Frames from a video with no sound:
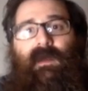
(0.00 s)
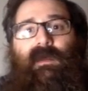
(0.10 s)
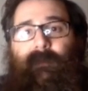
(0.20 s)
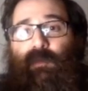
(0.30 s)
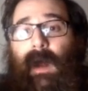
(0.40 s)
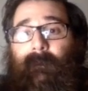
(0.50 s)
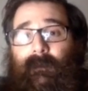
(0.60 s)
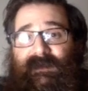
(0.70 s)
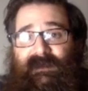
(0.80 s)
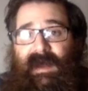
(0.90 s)
The
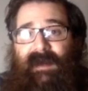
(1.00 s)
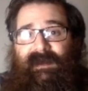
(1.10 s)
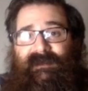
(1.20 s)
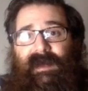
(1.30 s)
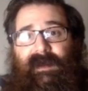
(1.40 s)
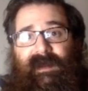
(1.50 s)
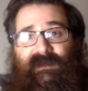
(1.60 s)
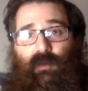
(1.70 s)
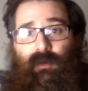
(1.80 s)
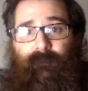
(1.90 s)
problem is that it's not x
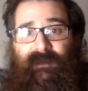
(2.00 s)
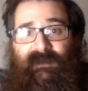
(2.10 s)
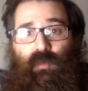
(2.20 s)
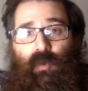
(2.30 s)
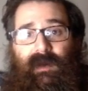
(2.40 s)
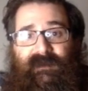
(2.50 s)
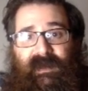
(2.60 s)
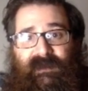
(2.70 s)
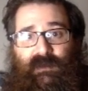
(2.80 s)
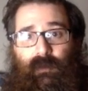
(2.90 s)
squared plus 1, it's
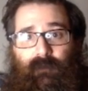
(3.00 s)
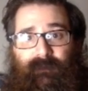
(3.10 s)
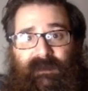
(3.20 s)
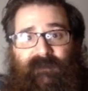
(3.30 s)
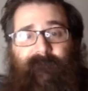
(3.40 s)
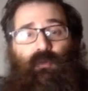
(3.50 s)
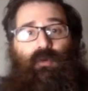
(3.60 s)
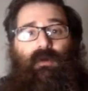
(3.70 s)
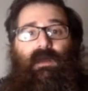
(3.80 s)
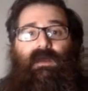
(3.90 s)
x squared plus
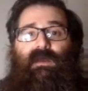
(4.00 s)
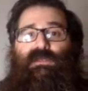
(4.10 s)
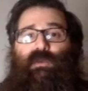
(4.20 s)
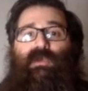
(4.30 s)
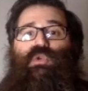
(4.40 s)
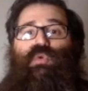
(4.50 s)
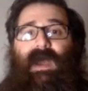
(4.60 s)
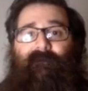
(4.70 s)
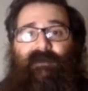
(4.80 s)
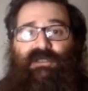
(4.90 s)
4. So I do
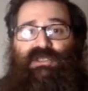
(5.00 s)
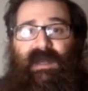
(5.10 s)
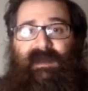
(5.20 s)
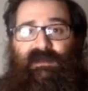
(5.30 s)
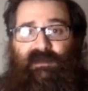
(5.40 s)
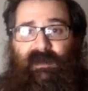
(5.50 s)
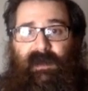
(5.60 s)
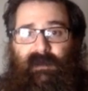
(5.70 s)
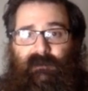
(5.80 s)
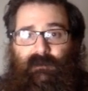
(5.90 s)
have to change
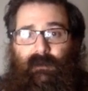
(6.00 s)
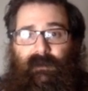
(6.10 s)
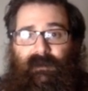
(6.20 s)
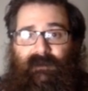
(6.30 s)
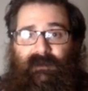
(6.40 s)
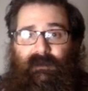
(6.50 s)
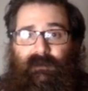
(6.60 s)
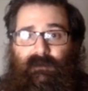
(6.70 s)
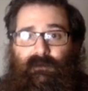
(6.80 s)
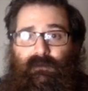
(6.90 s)
that. So here I could say
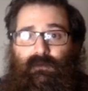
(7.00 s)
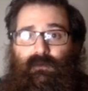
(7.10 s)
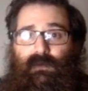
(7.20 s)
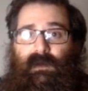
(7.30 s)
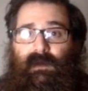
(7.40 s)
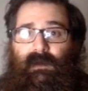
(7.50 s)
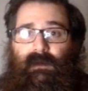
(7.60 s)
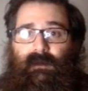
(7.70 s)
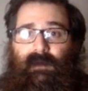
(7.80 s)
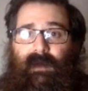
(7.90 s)
2
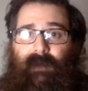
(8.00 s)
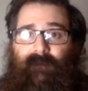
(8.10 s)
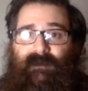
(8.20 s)
times